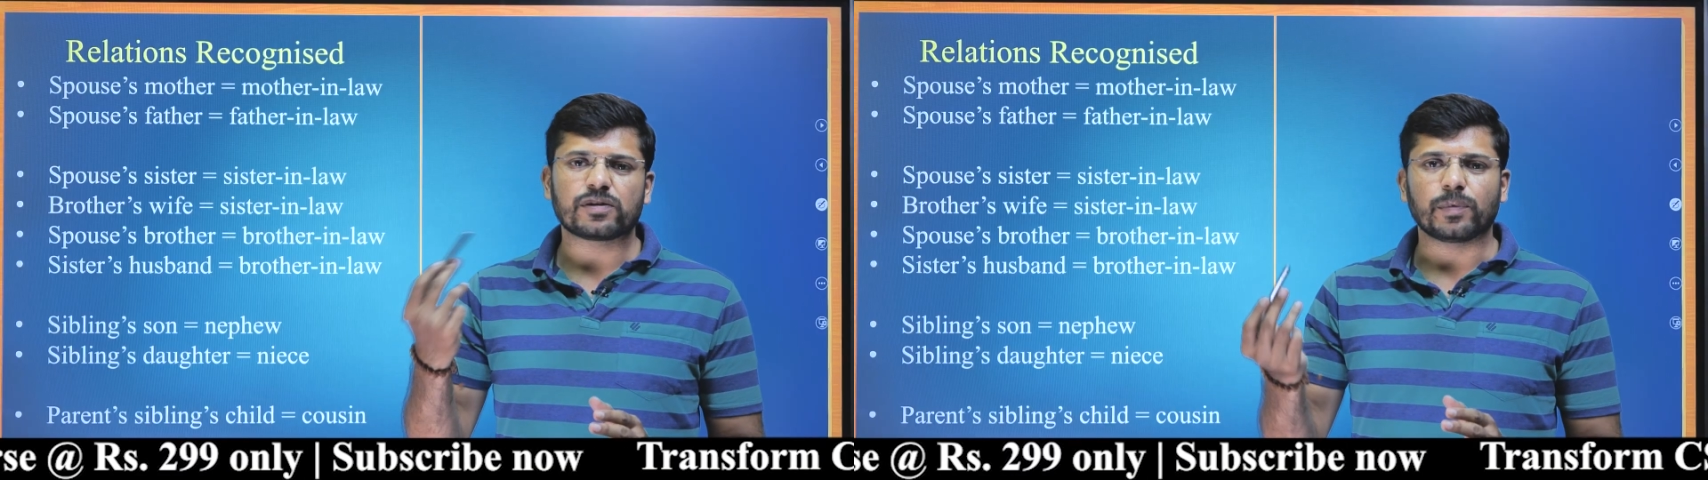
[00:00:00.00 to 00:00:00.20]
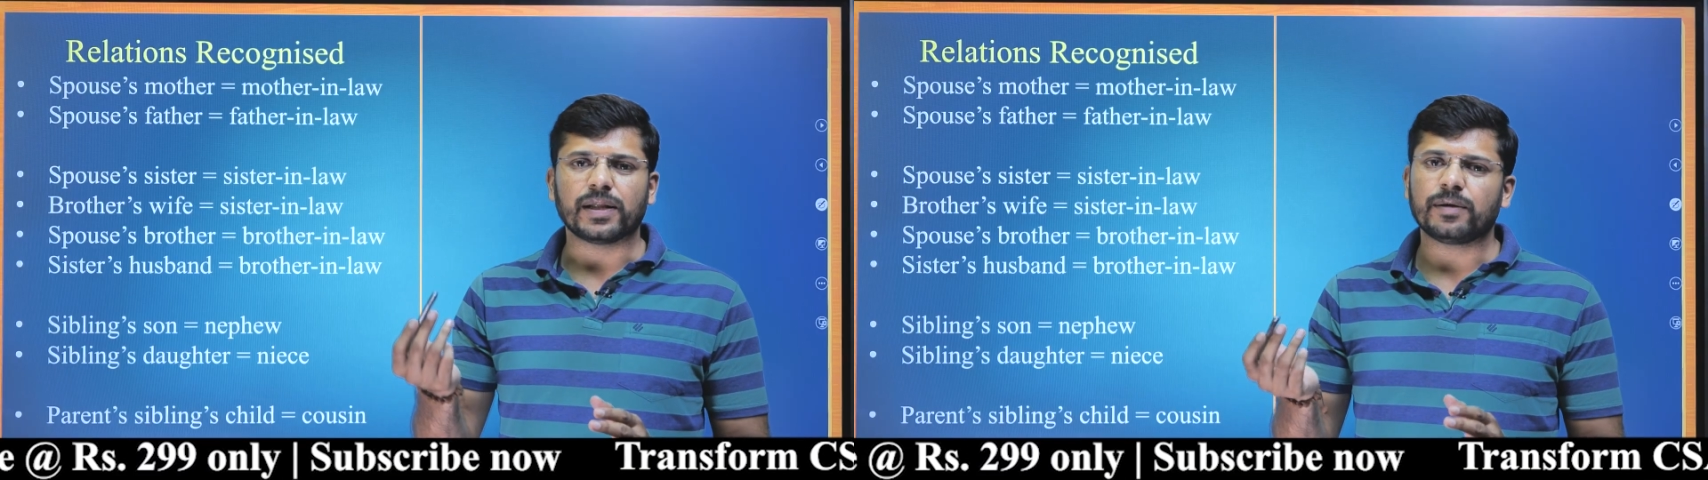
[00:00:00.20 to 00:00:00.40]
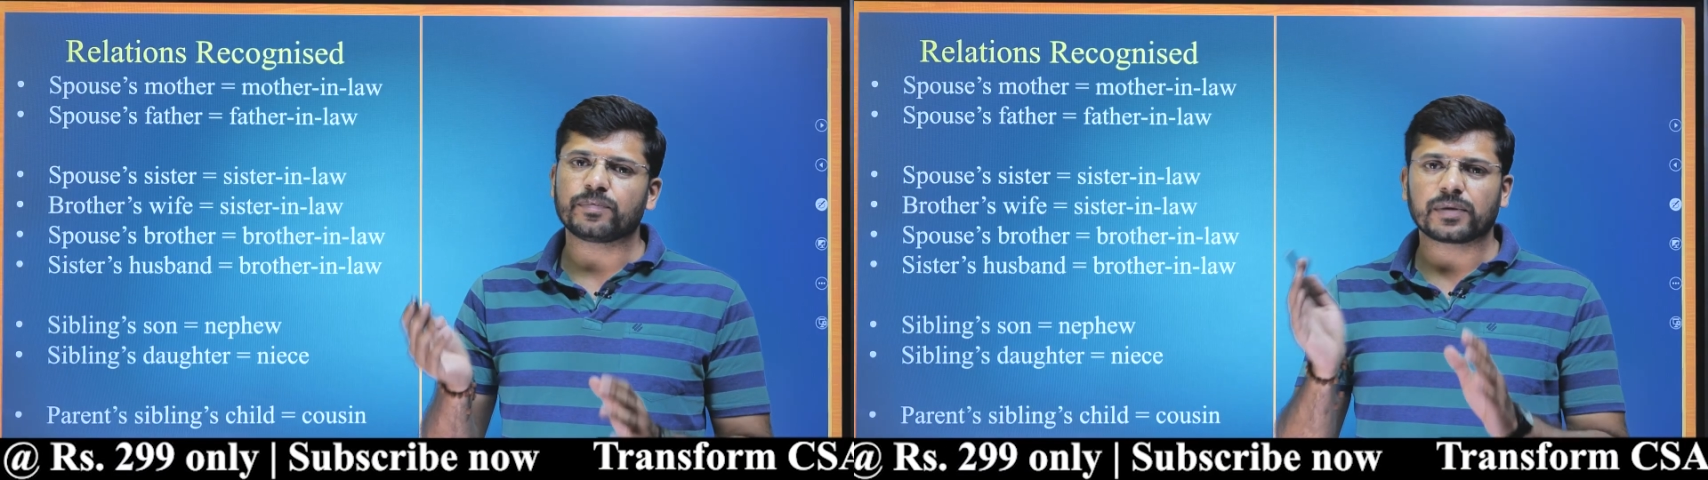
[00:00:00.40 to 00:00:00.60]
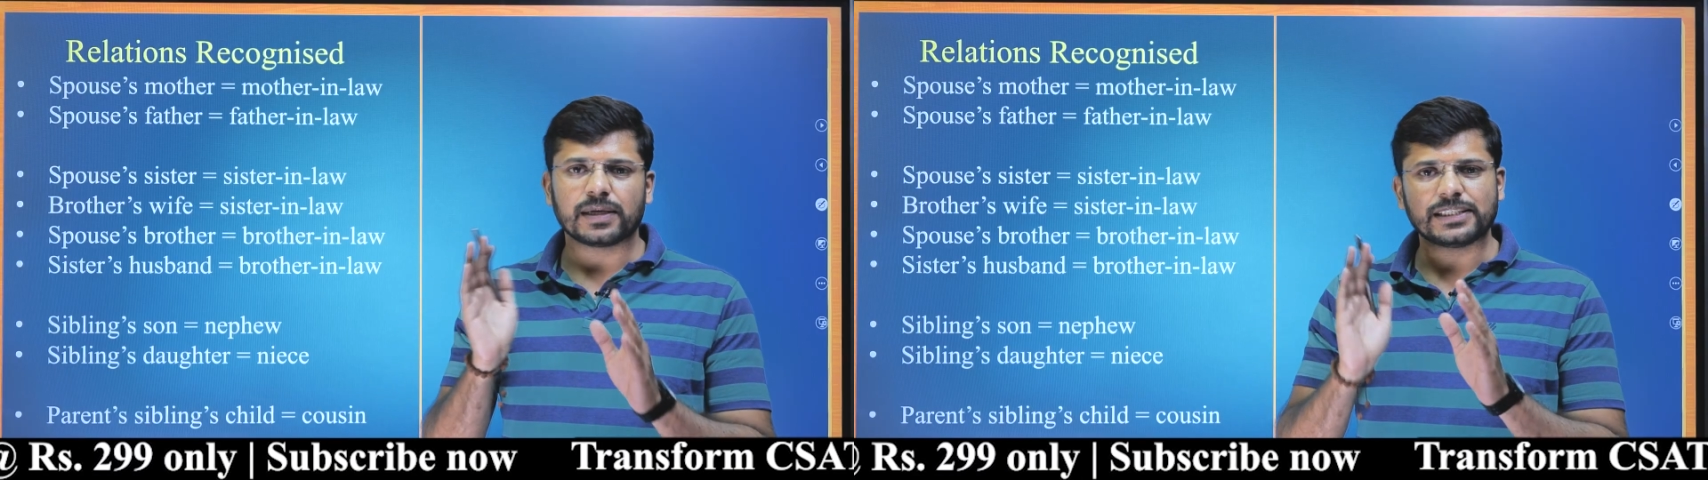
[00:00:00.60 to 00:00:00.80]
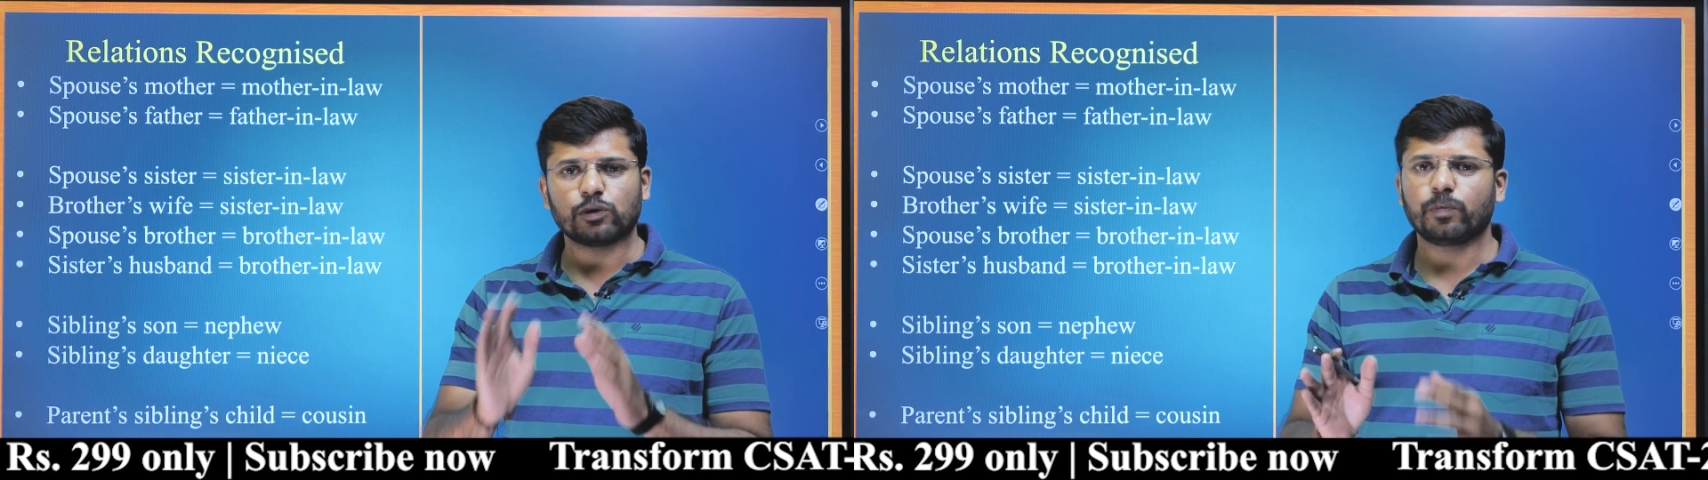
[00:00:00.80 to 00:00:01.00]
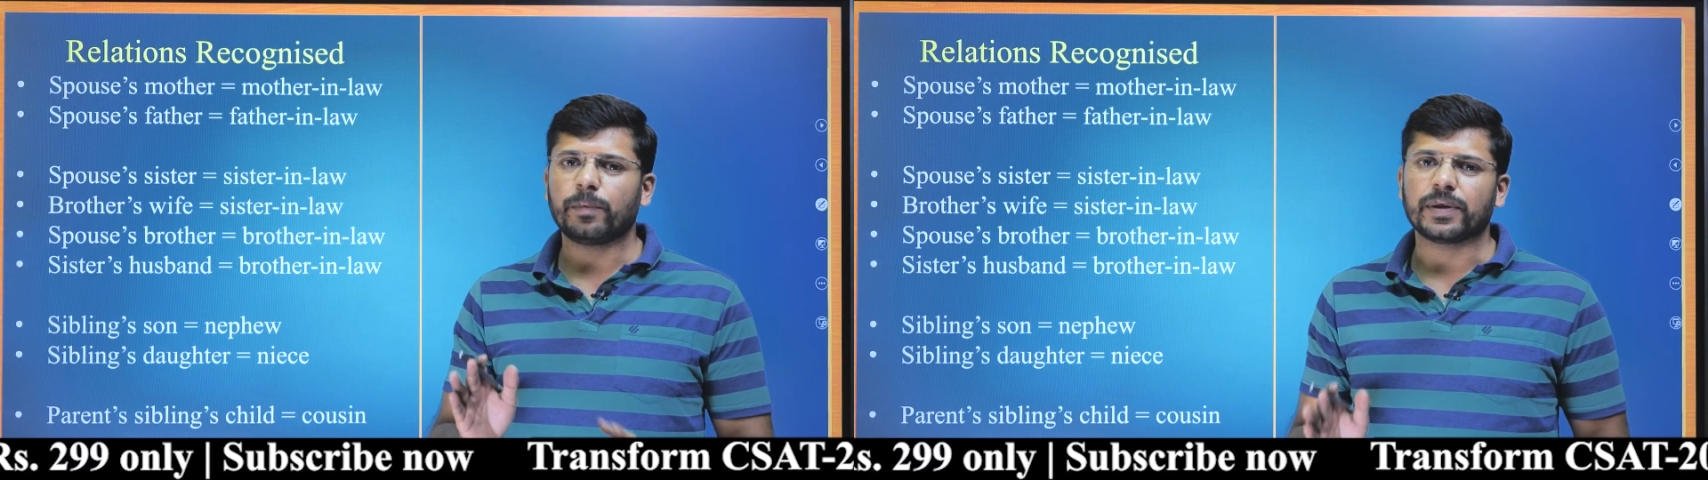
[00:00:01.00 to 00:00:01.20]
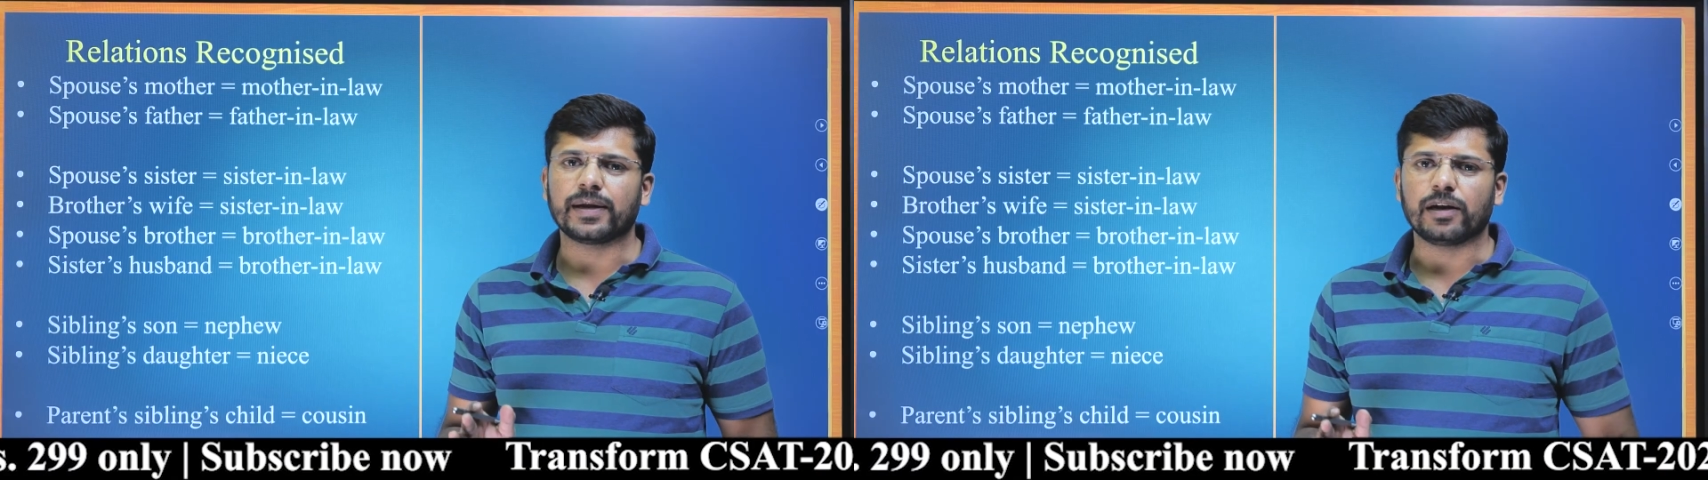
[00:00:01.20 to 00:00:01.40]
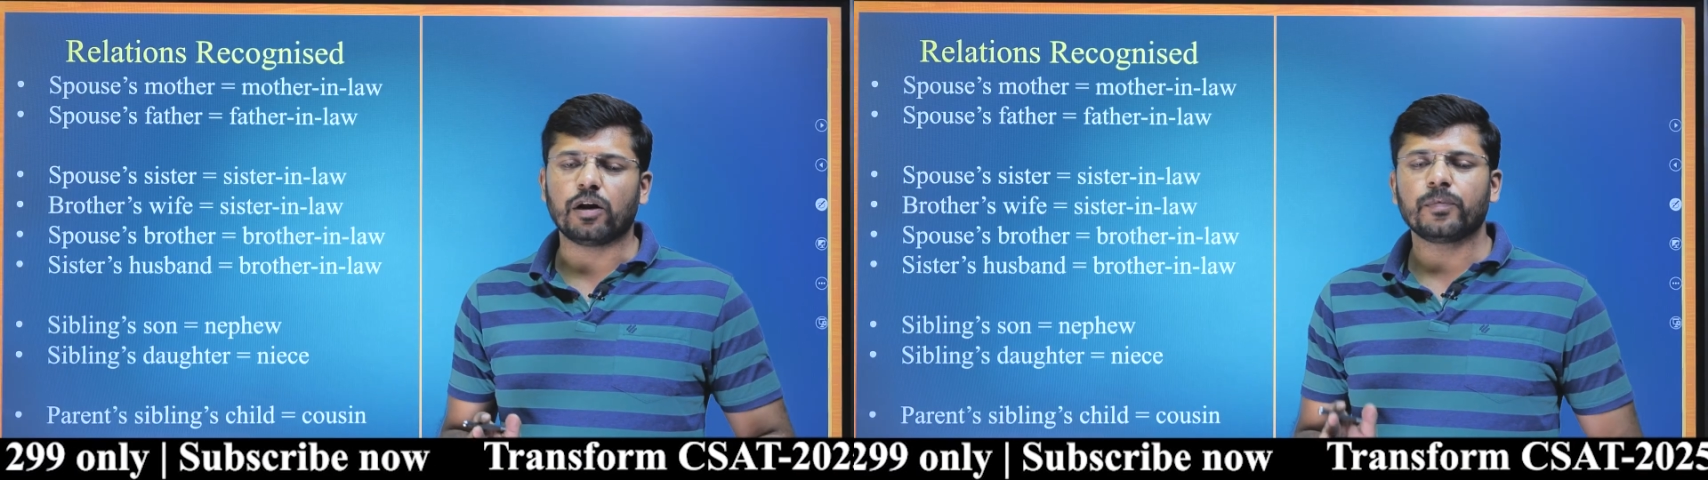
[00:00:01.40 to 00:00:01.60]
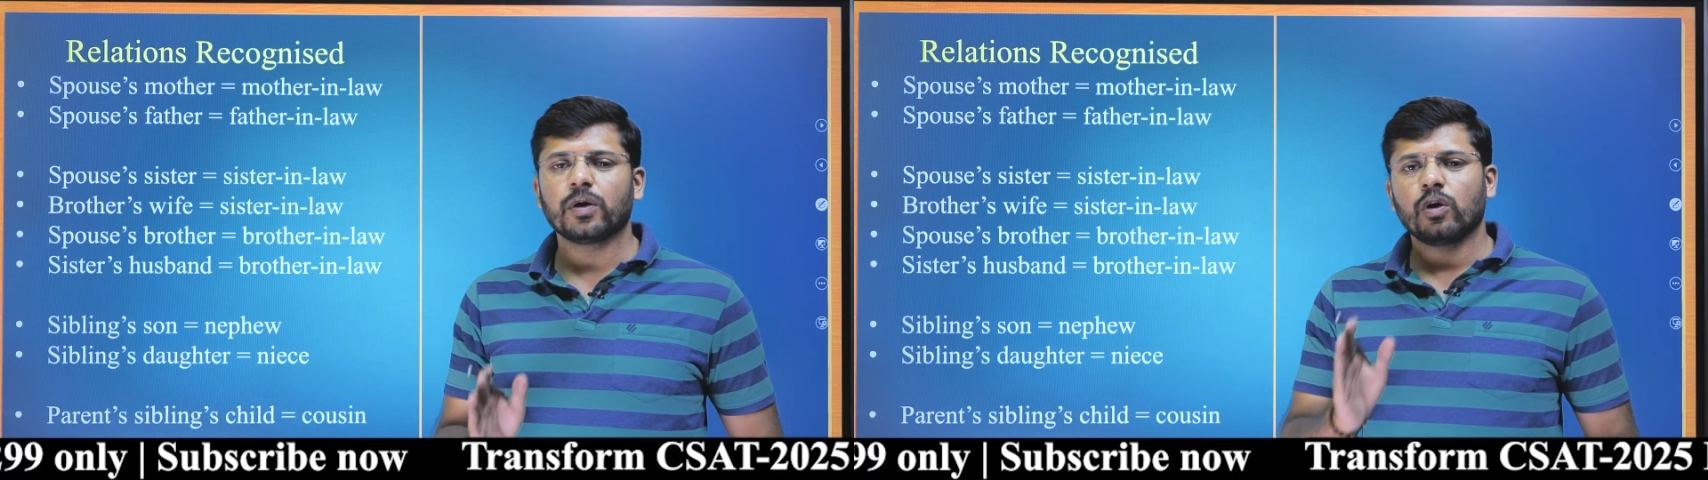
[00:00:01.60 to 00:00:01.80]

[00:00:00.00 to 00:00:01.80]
mother, she would be mother-in-law,